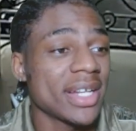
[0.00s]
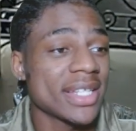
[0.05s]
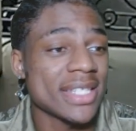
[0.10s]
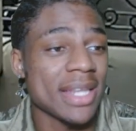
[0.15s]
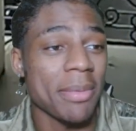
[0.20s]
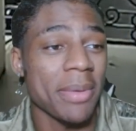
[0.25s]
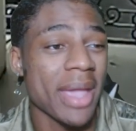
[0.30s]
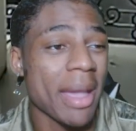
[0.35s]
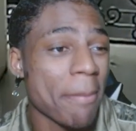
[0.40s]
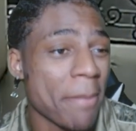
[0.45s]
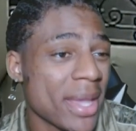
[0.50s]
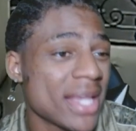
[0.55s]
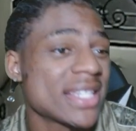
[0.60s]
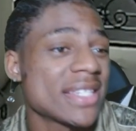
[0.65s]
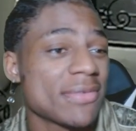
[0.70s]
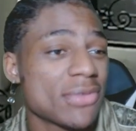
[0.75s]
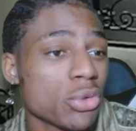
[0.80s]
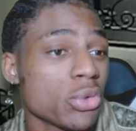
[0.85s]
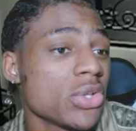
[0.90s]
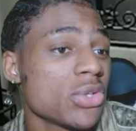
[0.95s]
Now today we got best
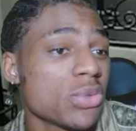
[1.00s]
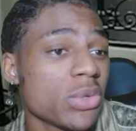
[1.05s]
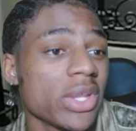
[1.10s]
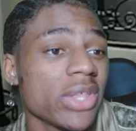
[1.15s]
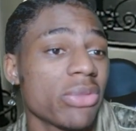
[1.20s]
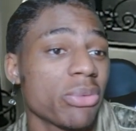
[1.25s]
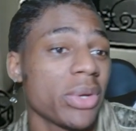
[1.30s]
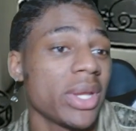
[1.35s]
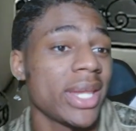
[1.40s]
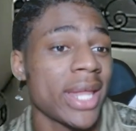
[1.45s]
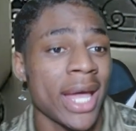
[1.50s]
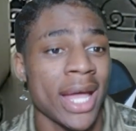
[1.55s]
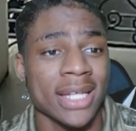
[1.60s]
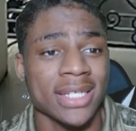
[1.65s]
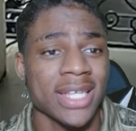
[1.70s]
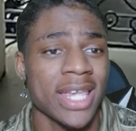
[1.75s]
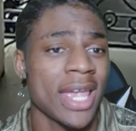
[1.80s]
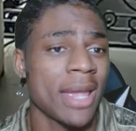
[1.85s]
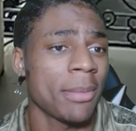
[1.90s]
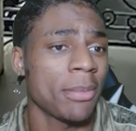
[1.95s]
of 2023
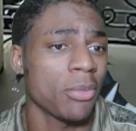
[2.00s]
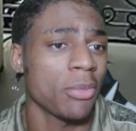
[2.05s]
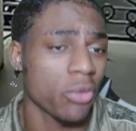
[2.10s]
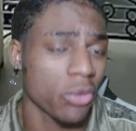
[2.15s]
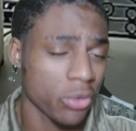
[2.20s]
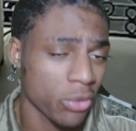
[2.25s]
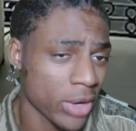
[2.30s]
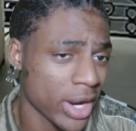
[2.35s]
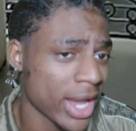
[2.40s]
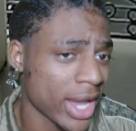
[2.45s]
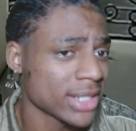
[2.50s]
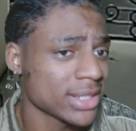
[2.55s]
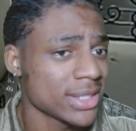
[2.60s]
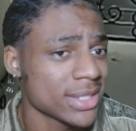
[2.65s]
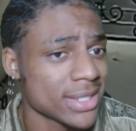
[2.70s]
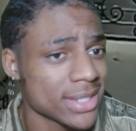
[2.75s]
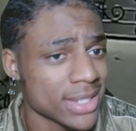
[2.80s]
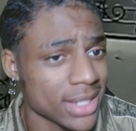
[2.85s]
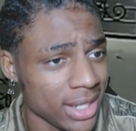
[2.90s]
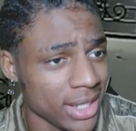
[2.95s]
dash cam crash
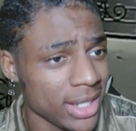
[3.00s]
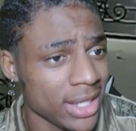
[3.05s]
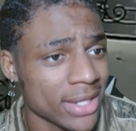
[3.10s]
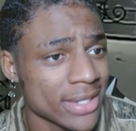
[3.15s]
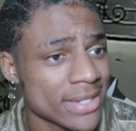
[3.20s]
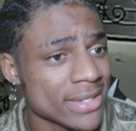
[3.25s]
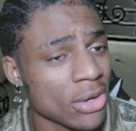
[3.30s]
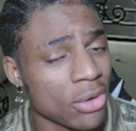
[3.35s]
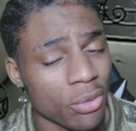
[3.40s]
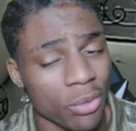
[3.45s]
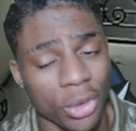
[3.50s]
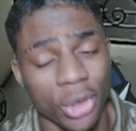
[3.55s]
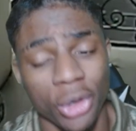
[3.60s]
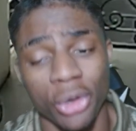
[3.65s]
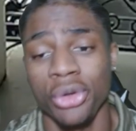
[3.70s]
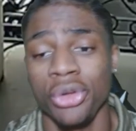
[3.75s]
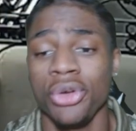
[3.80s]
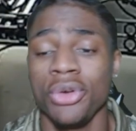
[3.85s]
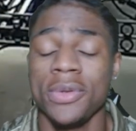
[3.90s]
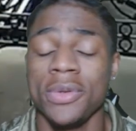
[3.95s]
his idiots on
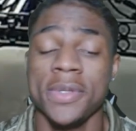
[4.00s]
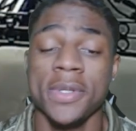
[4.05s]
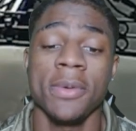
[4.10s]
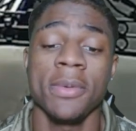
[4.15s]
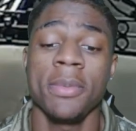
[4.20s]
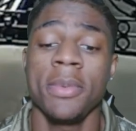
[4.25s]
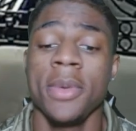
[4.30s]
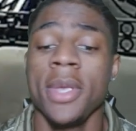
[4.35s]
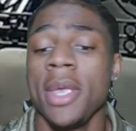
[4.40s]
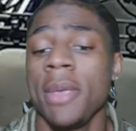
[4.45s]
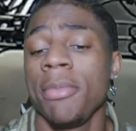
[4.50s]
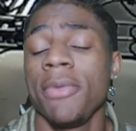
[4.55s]
road YouTube.